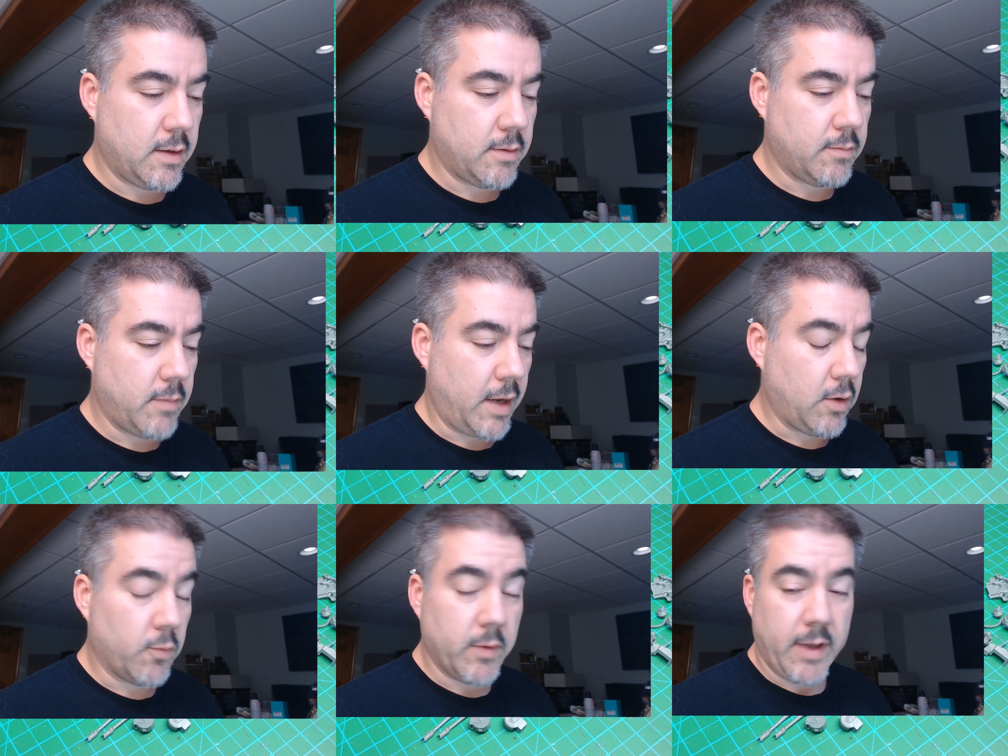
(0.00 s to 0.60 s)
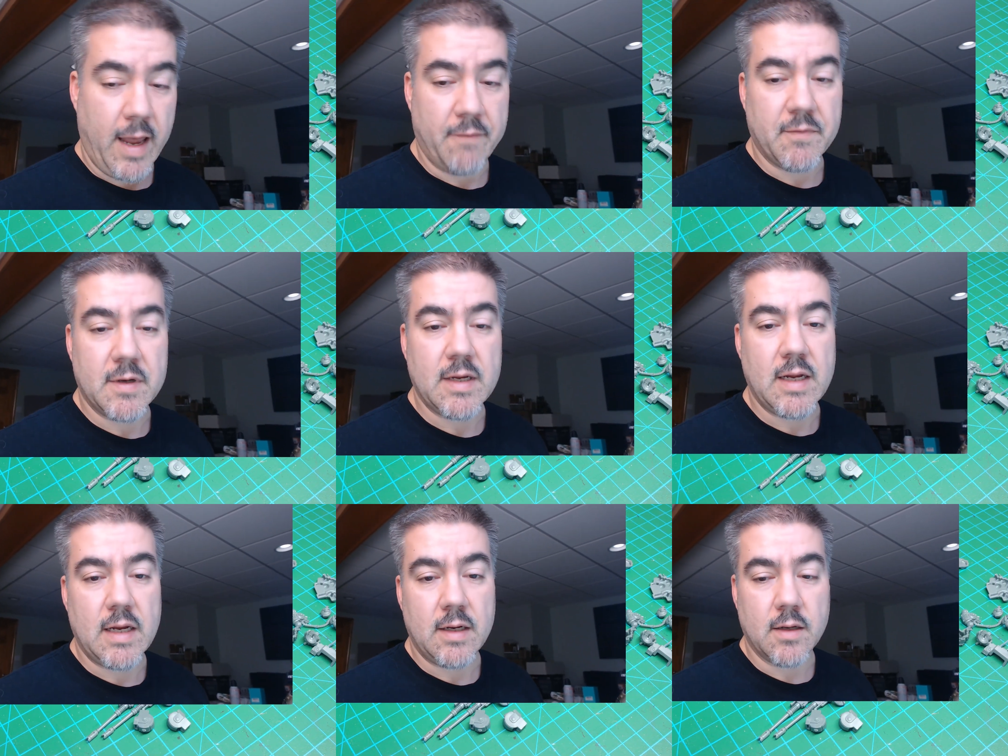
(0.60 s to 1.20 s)
I don't really have the
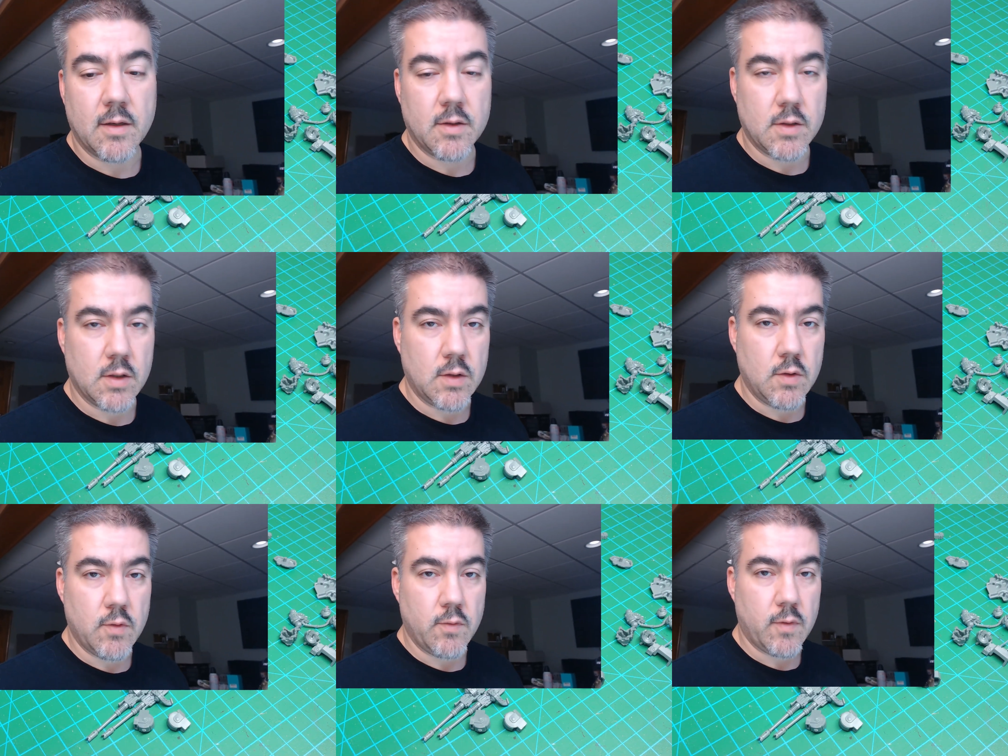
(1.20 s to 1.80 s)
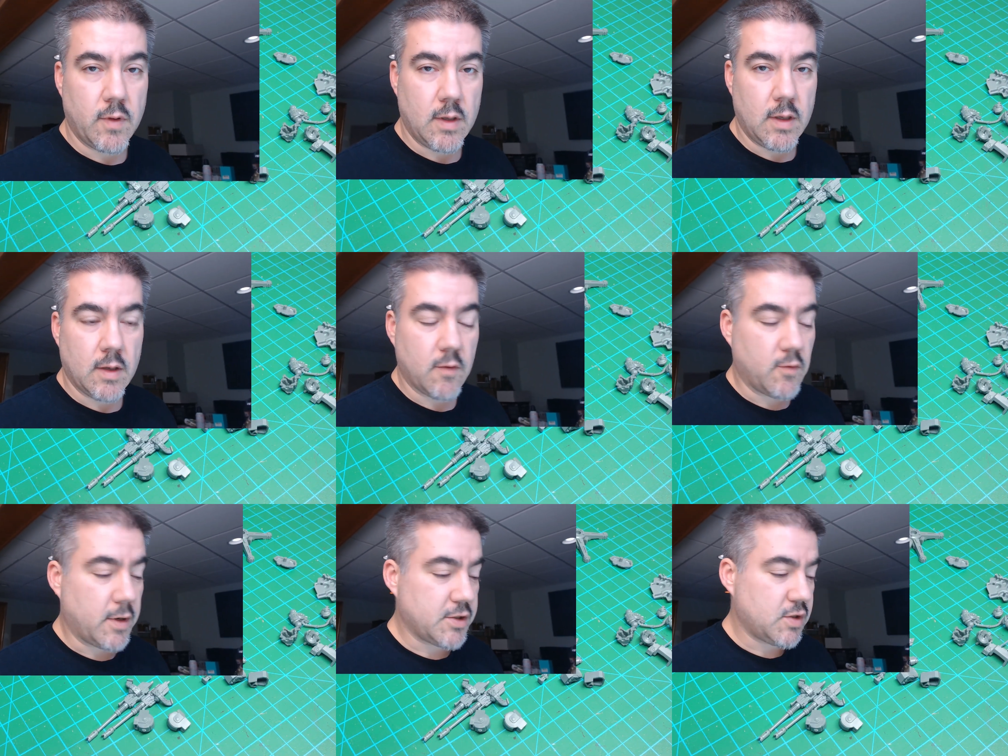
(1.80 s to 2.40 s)
need to use the
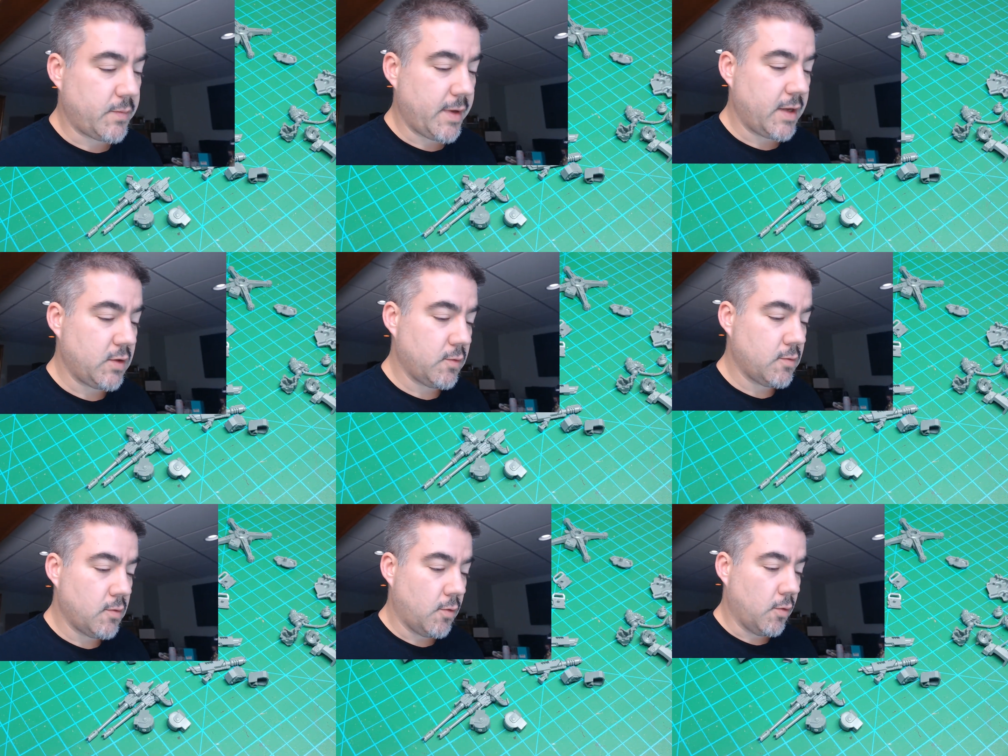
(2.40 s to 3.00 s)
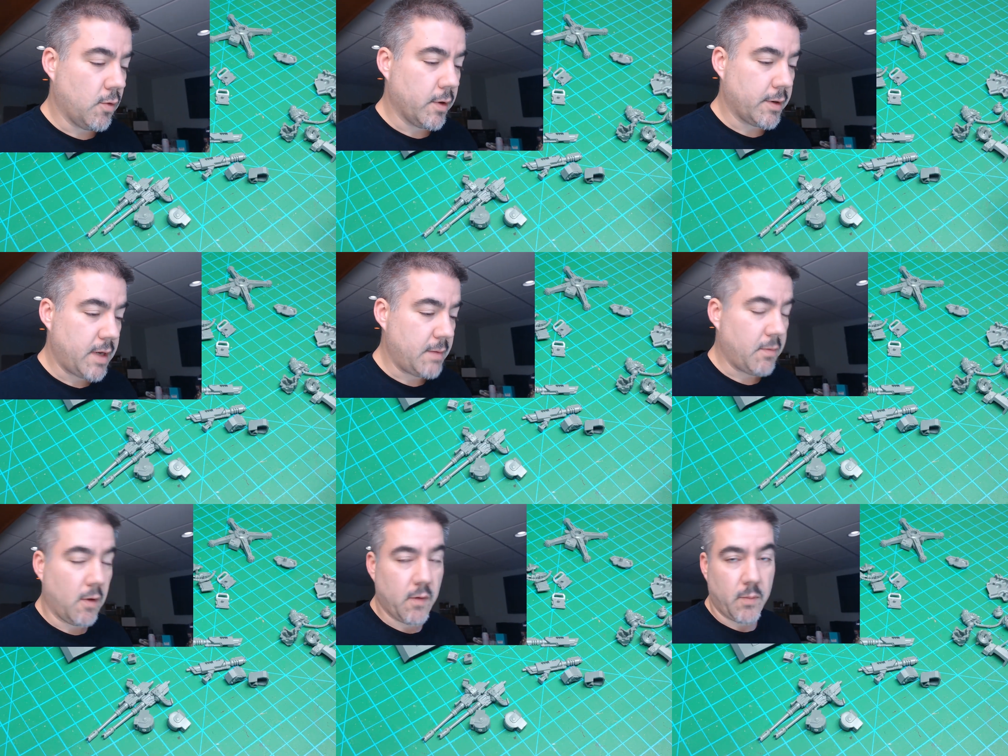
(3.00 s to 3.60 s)
instruction manual or keep
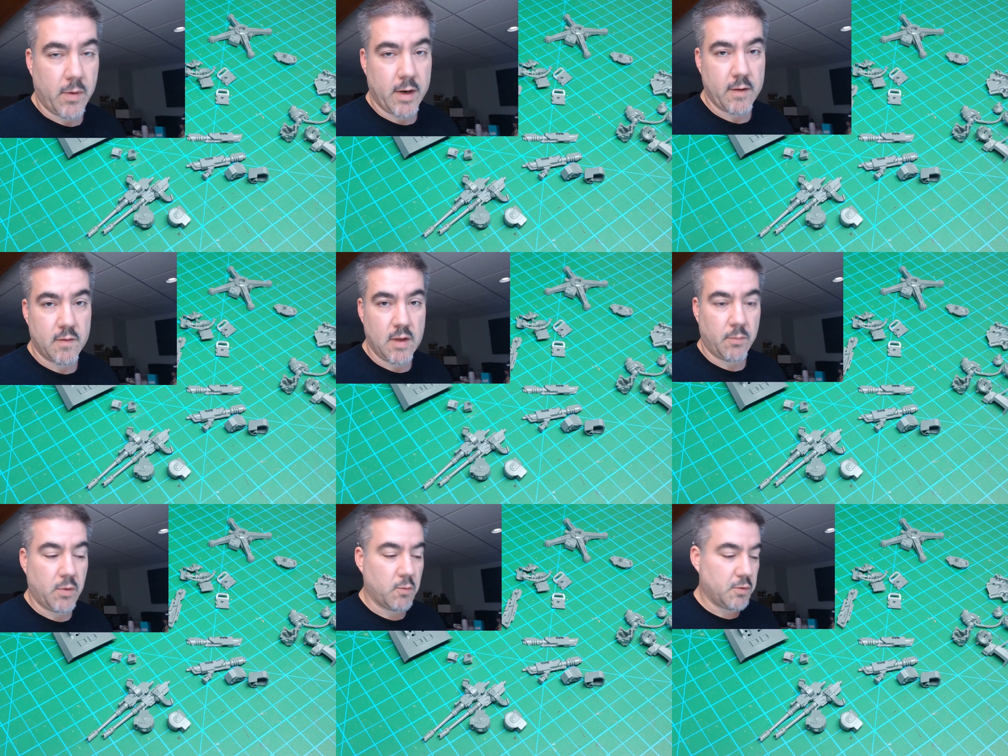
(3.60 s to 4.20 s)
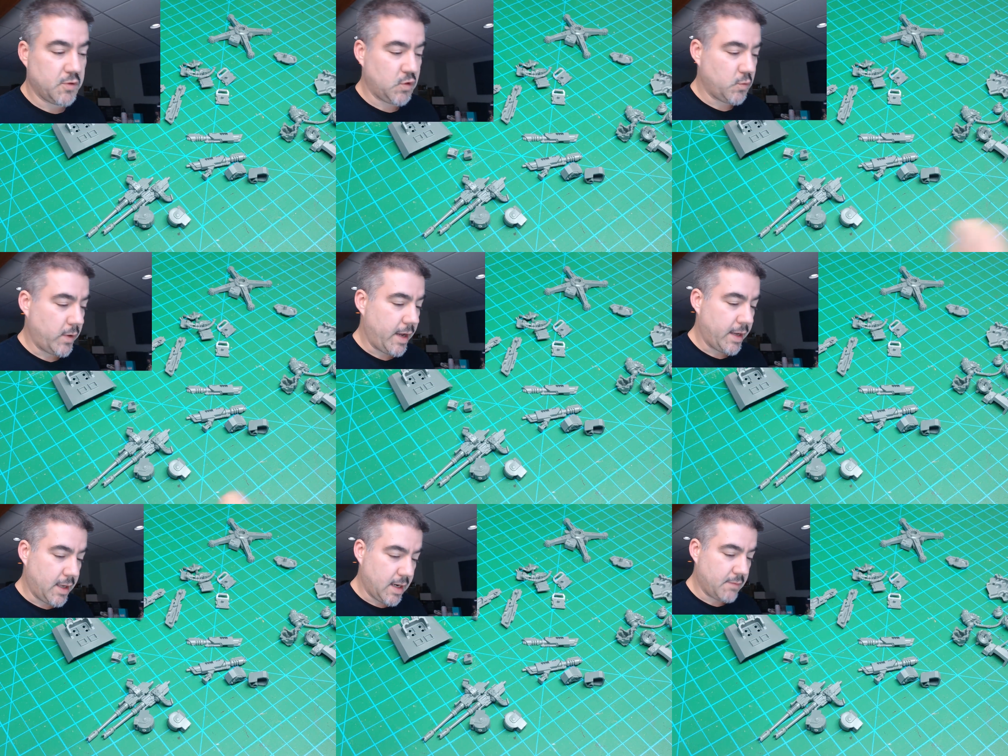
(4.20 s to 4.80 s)
all the parts separate, which is why I
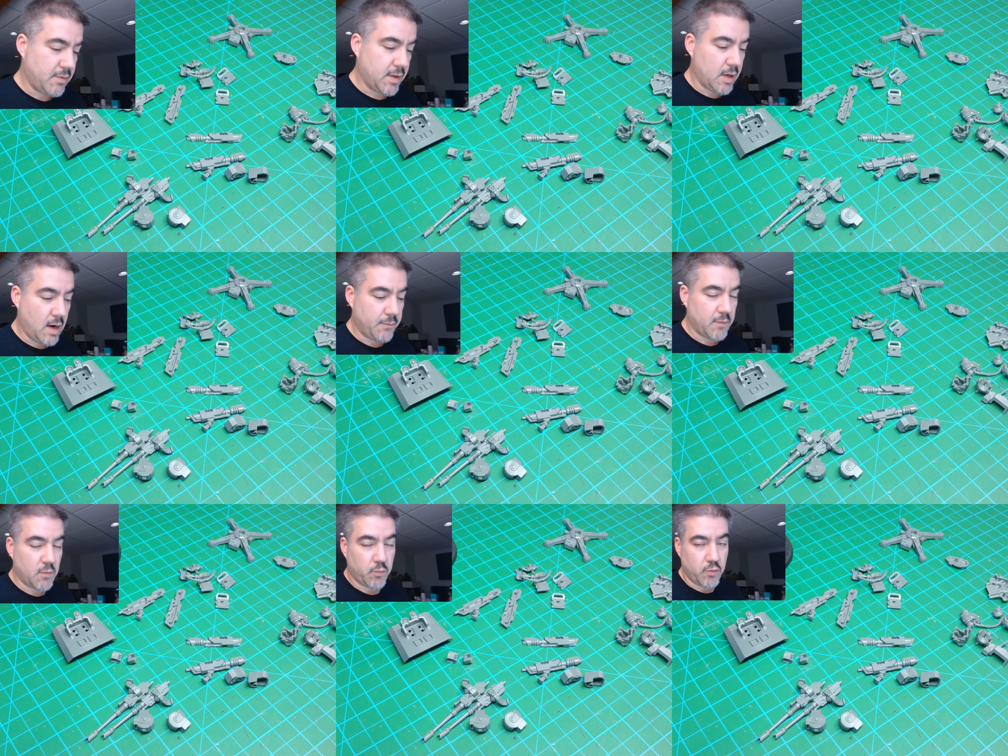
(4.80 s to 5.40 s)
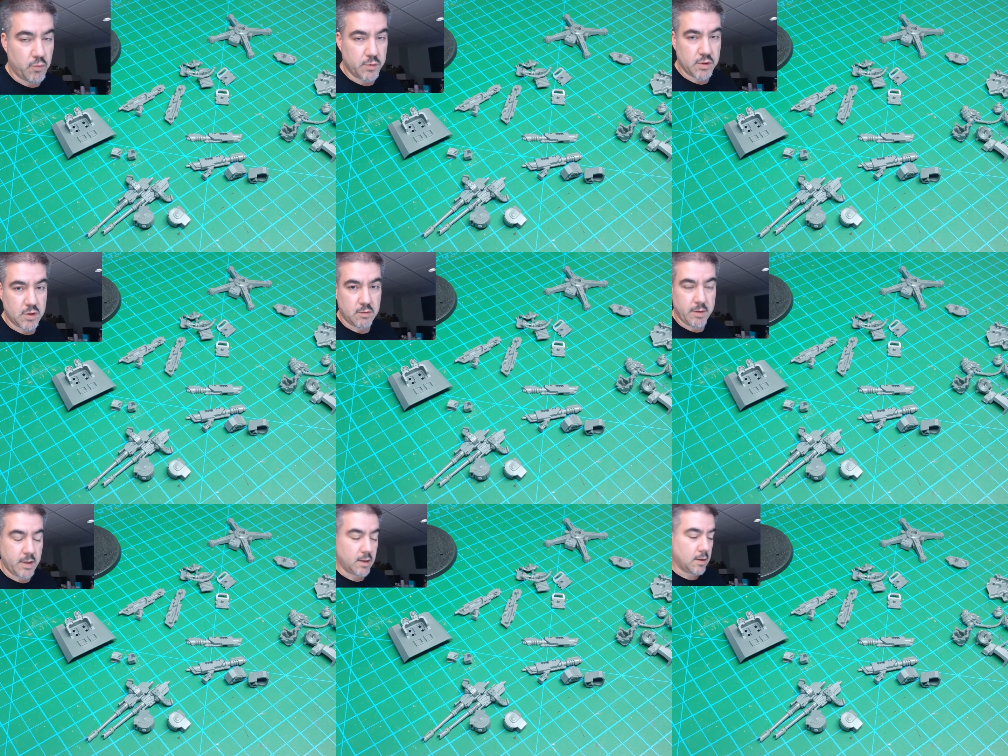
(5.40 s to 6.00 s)
cut everything off the sprue and just
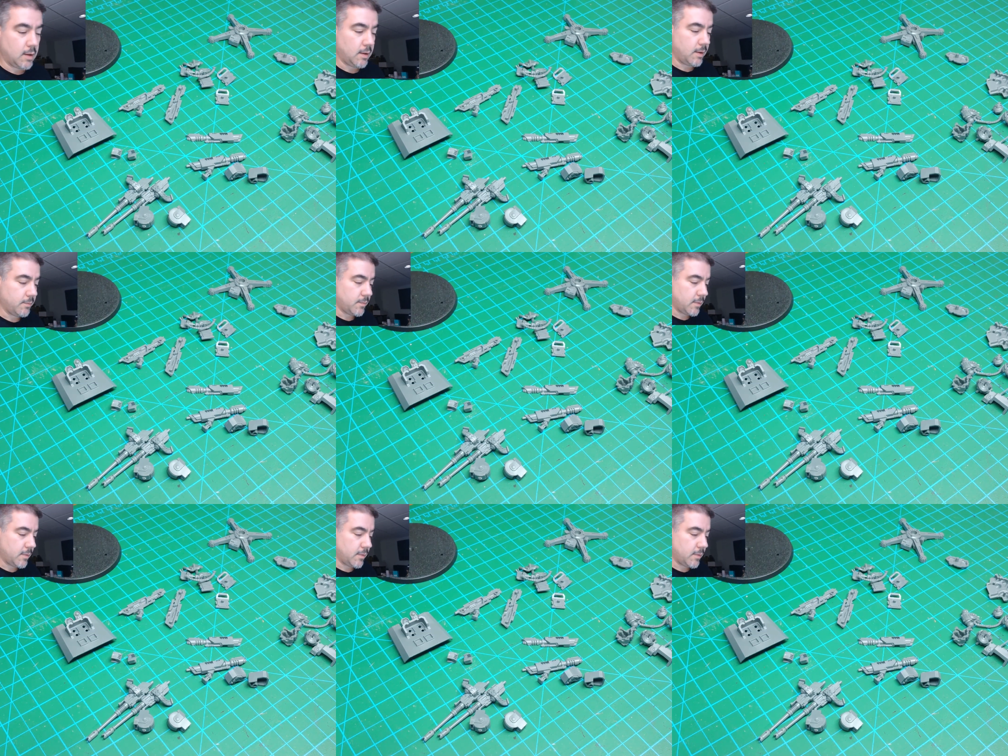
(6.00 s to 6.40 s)
clean it all up.